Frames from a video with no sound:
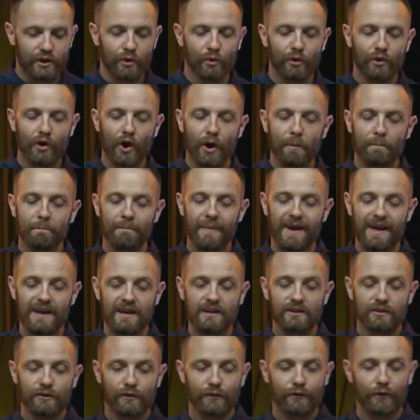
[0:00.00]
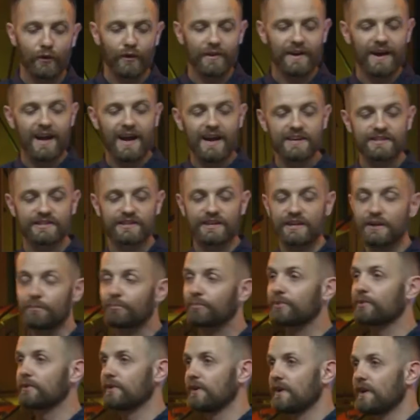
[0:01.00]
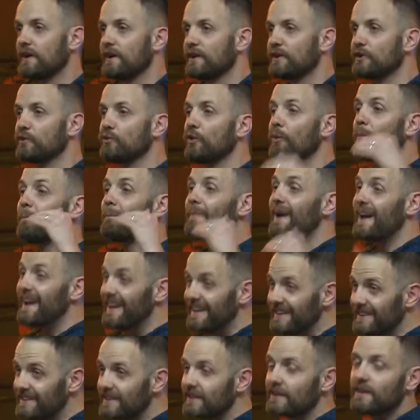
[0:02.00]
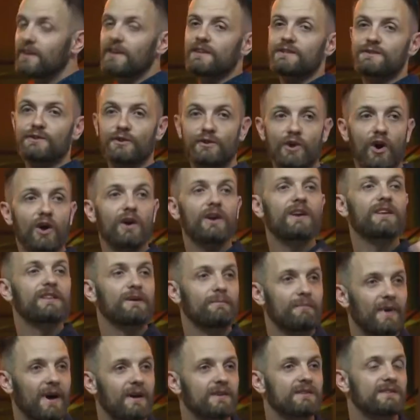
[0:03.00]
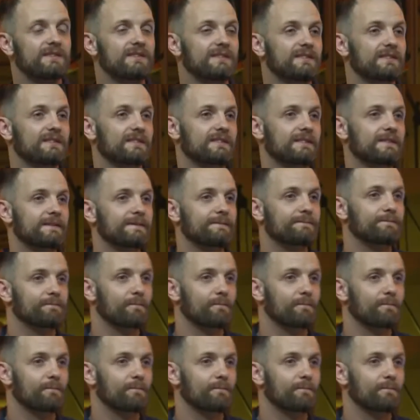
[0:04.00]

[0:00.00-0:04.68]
You were not made for the ash heap. You were made to conquer the mountains.